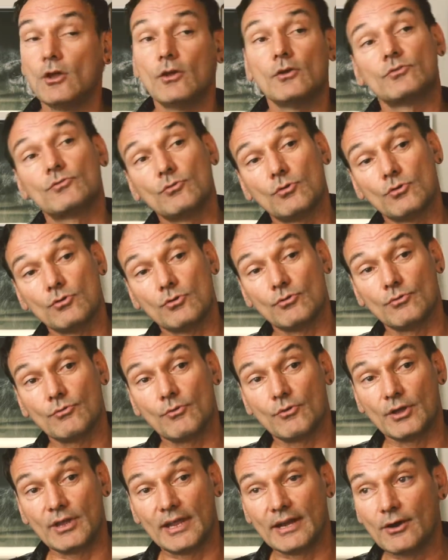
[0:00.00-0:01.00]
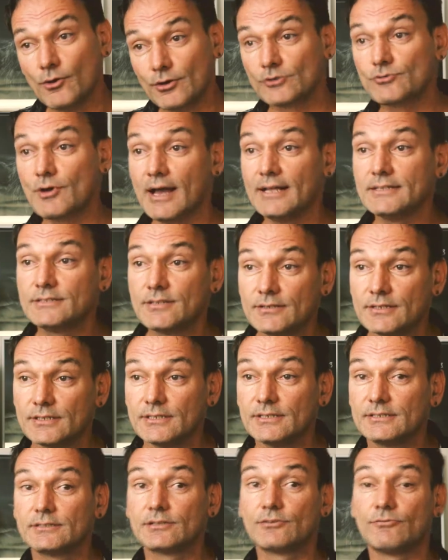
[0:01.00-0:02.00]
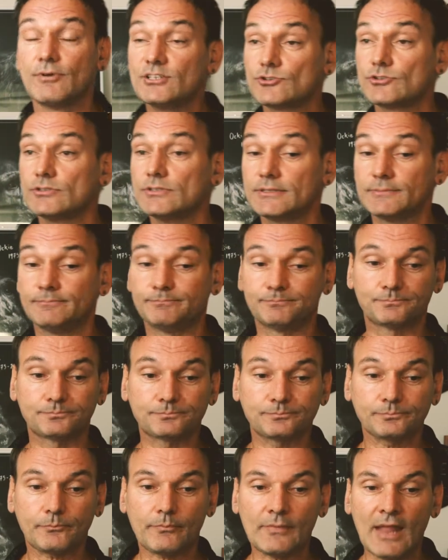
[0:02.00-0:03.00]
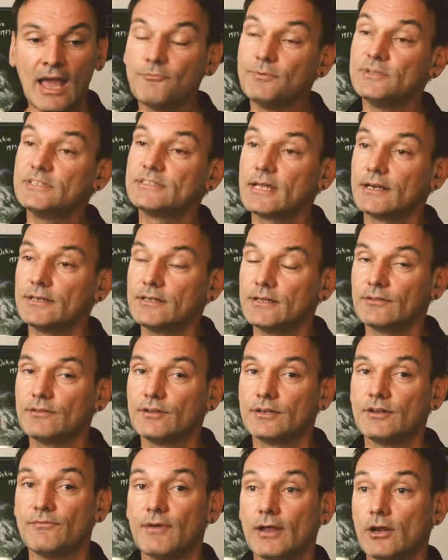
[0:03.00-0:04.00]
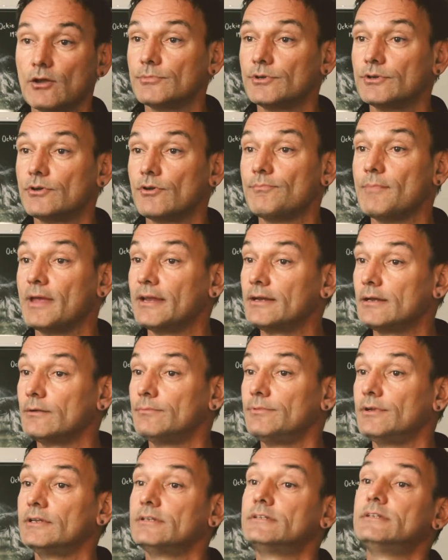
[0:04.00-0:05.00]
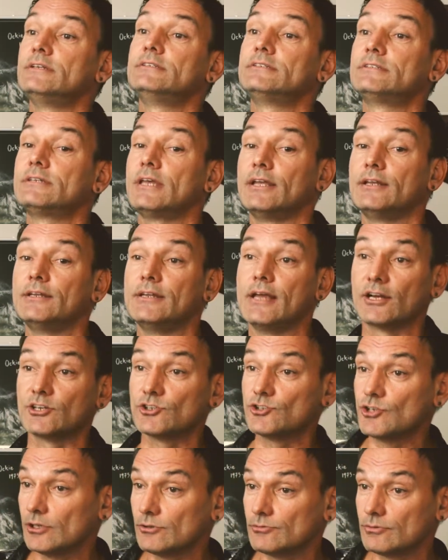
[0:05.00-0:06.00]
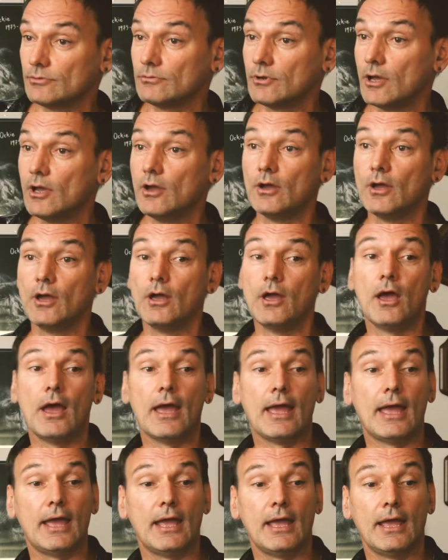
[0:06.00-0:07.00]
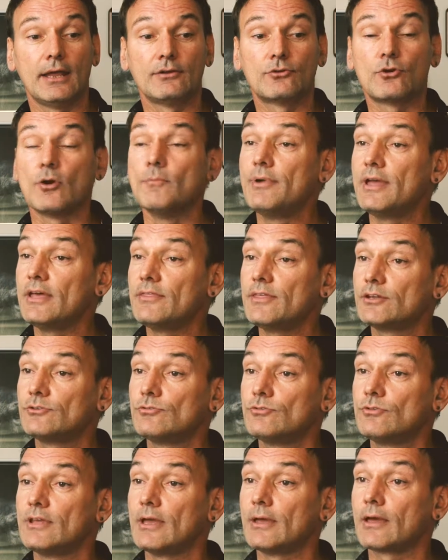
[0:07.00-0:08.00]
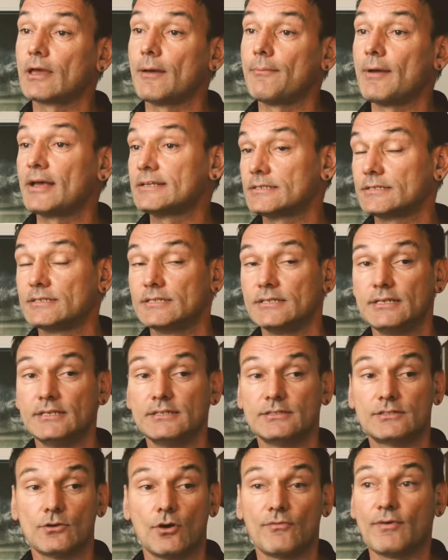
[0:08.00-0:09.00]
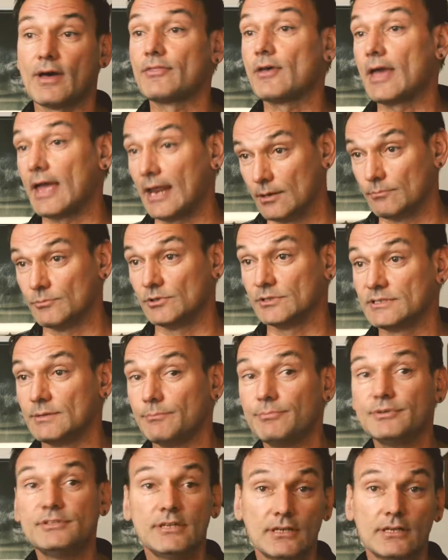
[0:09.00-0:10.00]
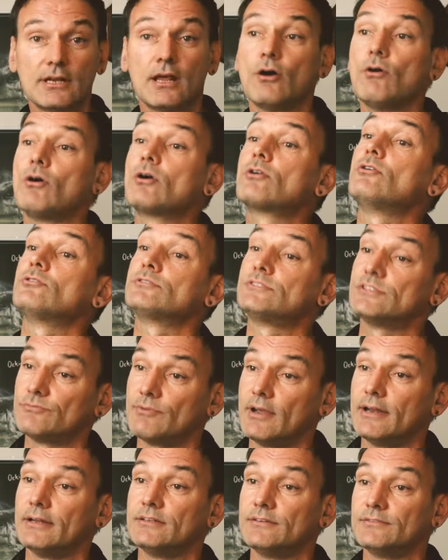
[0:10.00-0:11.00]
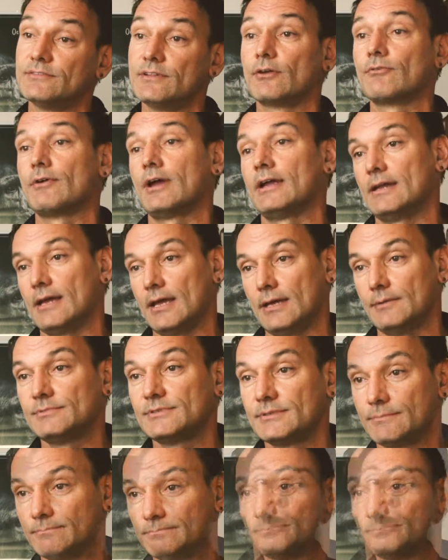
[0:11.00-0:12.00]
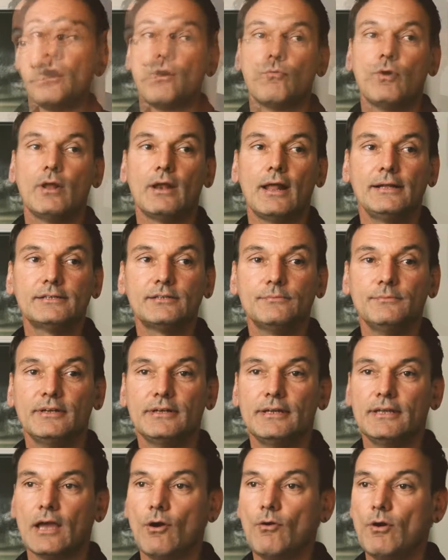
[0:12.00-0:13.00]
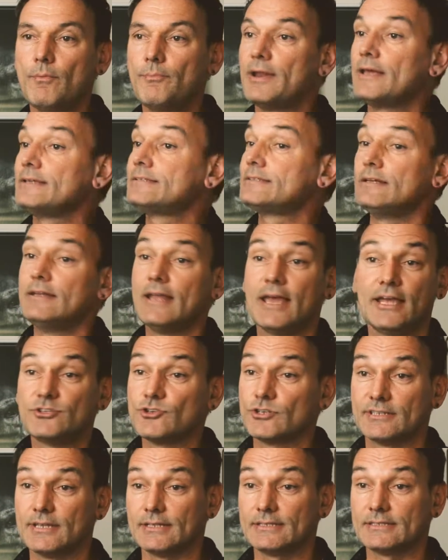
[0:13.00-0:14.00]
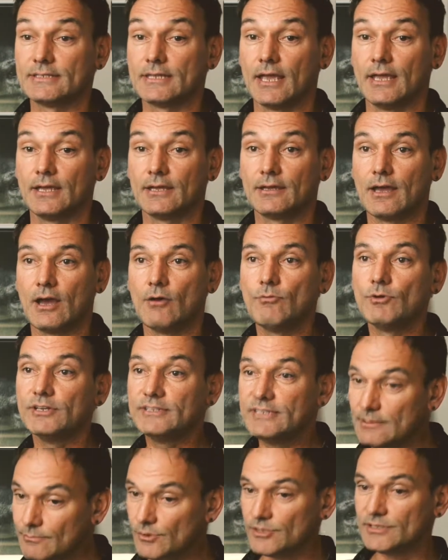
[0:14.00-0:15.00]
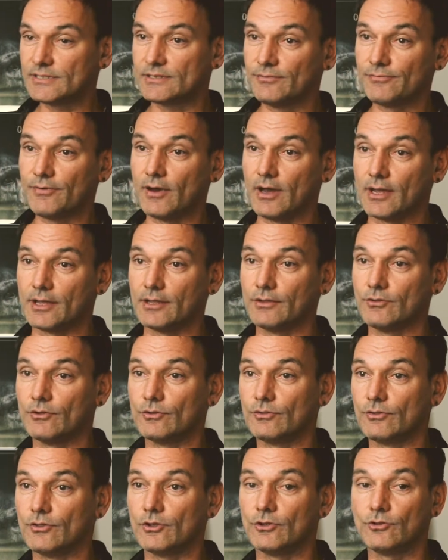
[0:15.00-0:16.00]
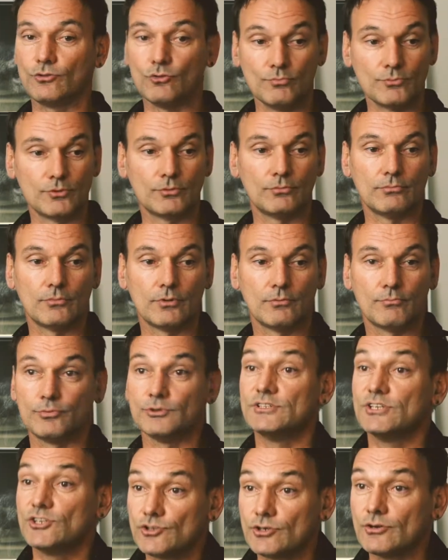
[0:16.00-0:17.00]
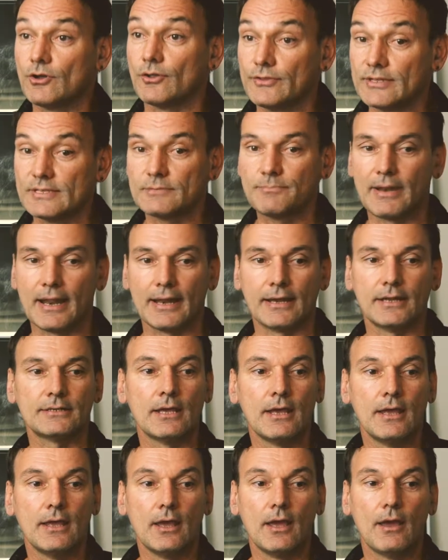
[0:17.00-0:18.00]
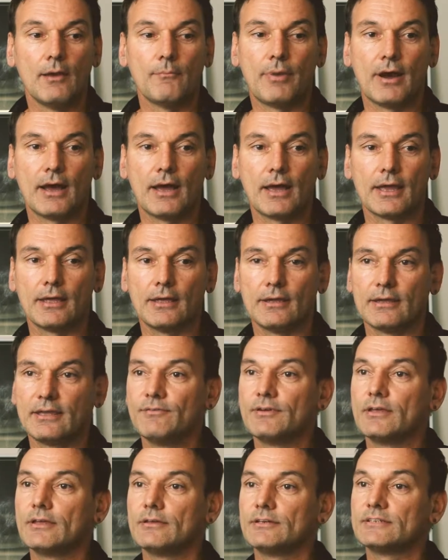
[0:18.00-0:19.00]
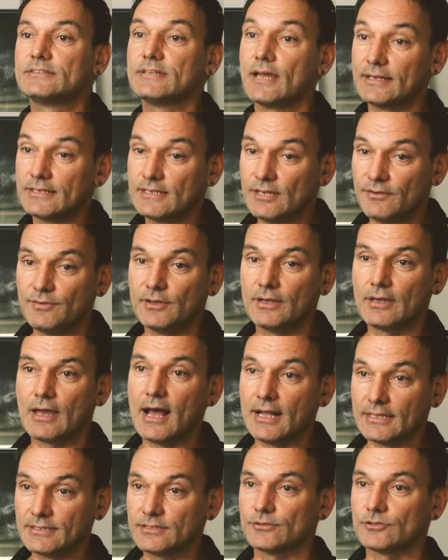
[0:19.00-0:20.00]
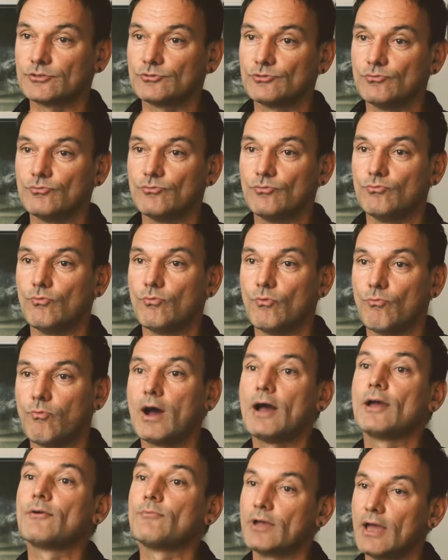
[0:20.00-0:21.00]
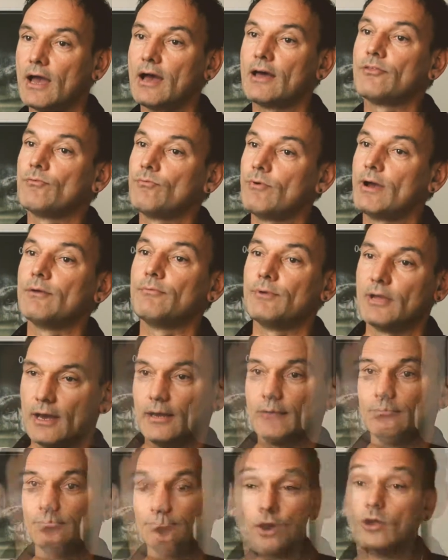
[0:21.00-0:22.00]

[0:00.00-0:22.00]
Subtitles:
So in order to answer these questions, I've been studying the development of mental abilities in young children and compare that to the capacities of other animals, in particular our closest relatives, the great apes. Well, ultimately, our place in nature is at stake. I want to demystify the human position on this planet by giving a scientific answer to why we are the way we are.